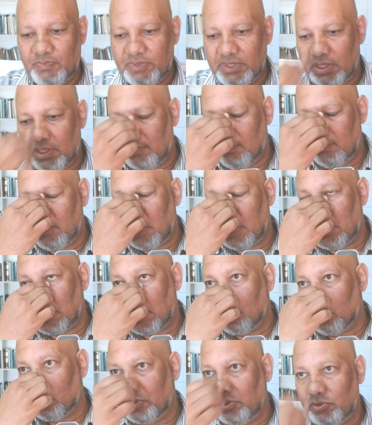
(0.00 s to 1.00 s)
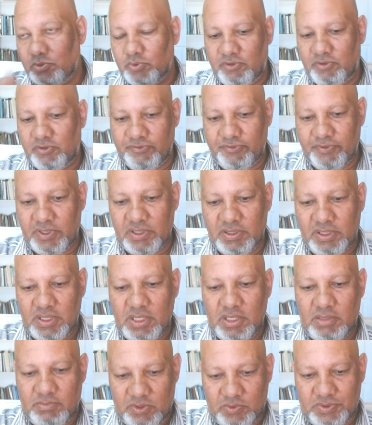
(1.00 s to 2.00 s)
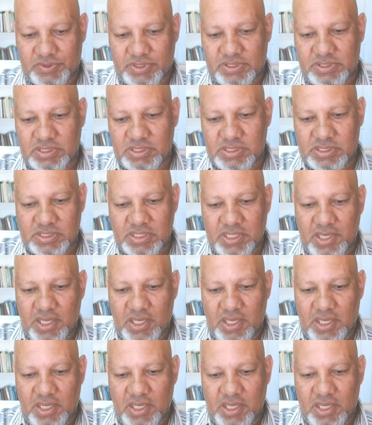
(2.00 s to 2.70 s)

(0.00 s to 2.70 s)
and I'm going to refer, because this is